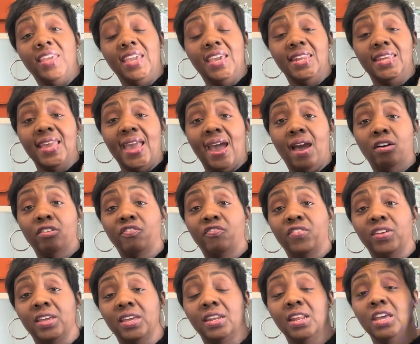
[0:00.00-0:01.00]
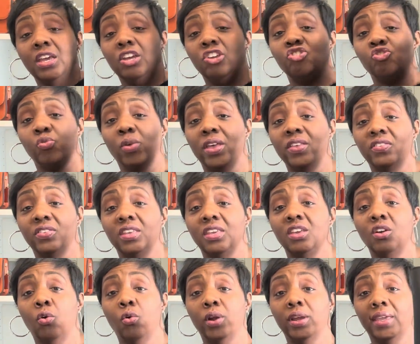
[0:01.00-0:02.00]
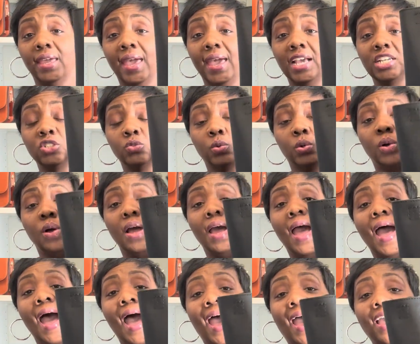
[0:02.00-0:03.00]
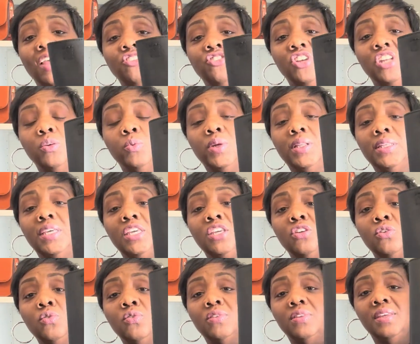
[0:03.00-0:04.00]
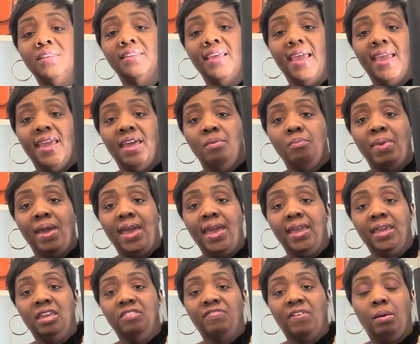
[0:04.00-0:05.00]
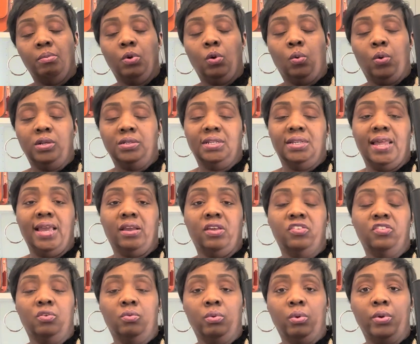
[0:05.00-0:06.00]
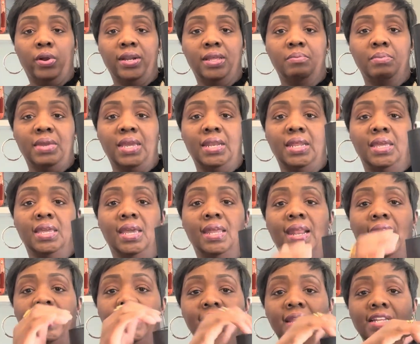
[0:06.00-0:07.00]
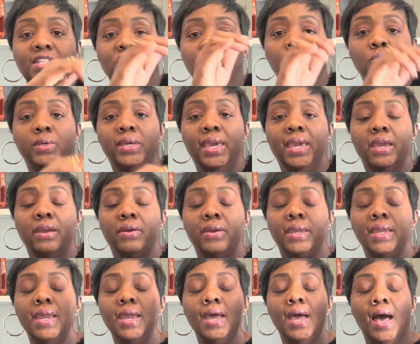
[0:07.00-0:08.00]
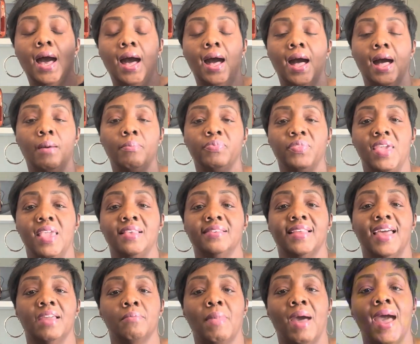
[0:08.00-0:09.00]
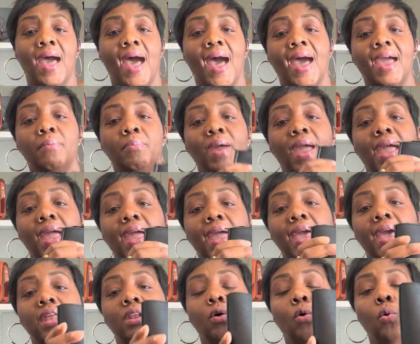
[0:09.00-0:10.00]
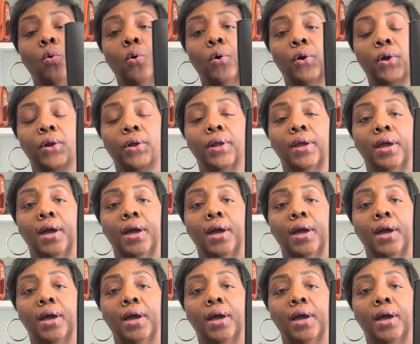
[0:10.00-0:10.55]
any outfit, dressy or casual. I generally use this handbag if I'm going to like a sorority meeting and I need to carry things like my iPad or